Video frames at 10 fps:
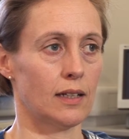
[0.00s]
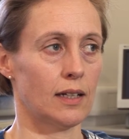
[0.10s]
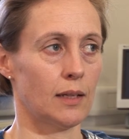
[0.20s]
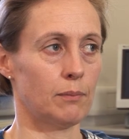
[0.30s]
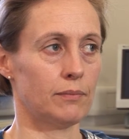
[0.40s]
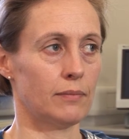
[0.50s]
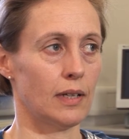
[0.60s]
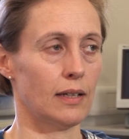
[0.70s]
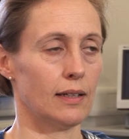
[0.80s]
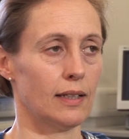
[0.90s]

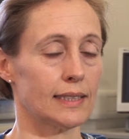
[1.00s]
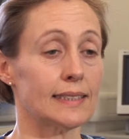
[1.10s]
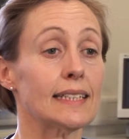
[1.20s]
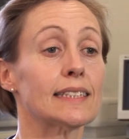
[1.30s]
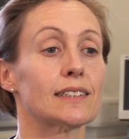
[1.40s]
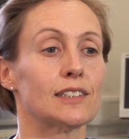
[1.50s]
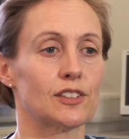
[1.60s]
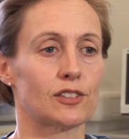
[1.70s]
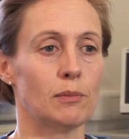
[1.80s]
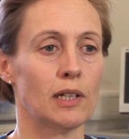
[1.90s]
at a
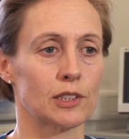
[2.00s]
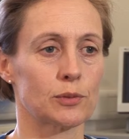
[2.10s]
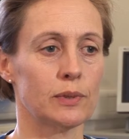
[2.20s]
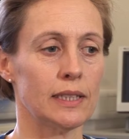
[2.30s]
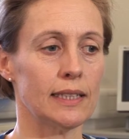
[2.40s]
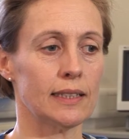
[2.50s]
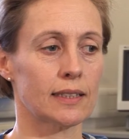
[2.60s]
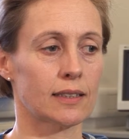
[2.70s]
distance from us, we